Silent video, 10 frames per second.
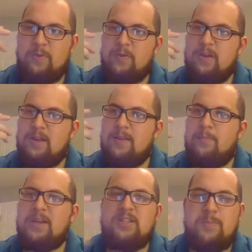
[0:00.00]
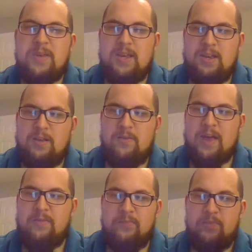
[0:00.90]
it must be
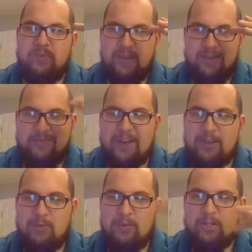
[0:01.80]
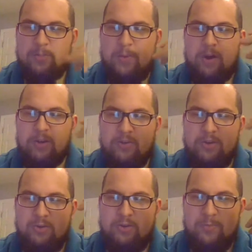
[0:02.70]
that the event which spawned you
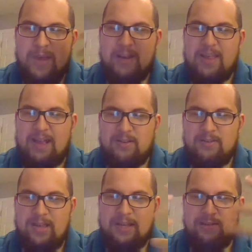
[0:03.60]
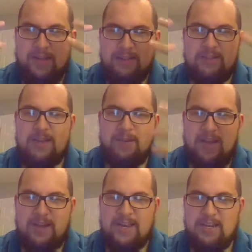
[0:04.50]
to make that statement,
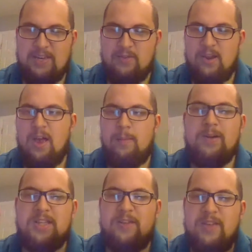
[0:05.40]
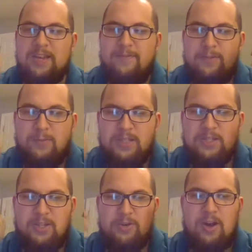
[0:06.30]
I can't even, must have
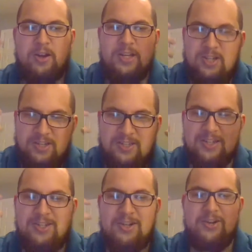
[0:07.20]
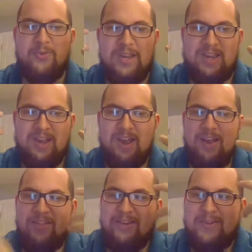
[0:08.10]
influenced your cognition in such a degree
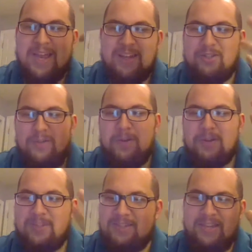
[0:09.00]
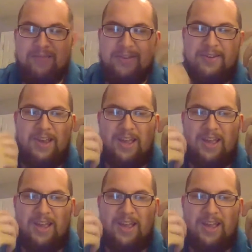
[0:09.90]
that you can't so much as even